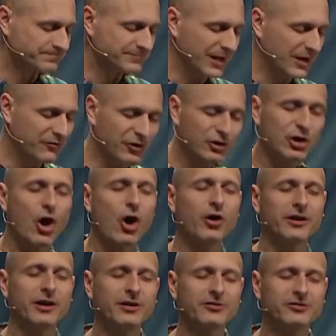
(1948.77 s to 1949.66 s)
If you're
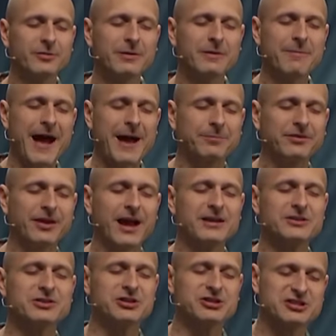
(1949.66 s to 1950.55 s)
calling us to be
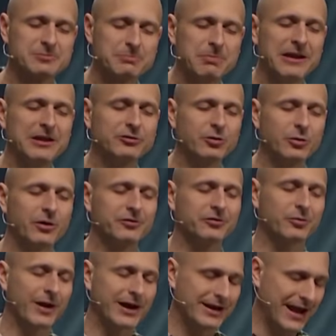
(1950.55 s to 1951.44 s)
baptized, just speak to
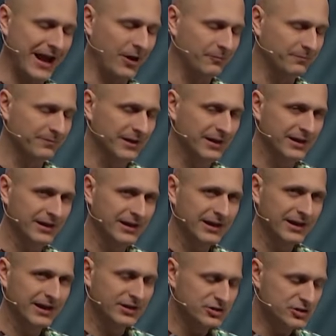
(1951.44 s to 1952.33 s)
us right now.
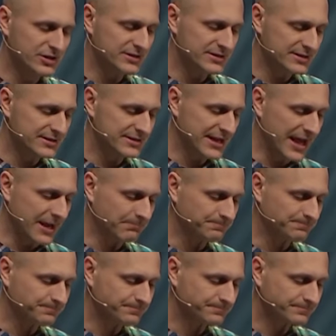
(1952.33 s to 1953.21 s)
In Jesus' name,
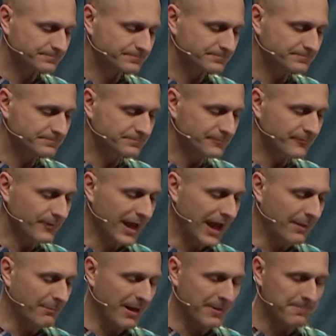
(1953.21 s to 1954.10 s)

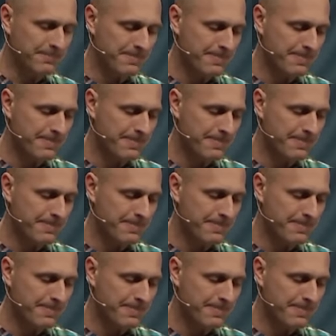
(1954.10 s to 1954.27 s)
amen.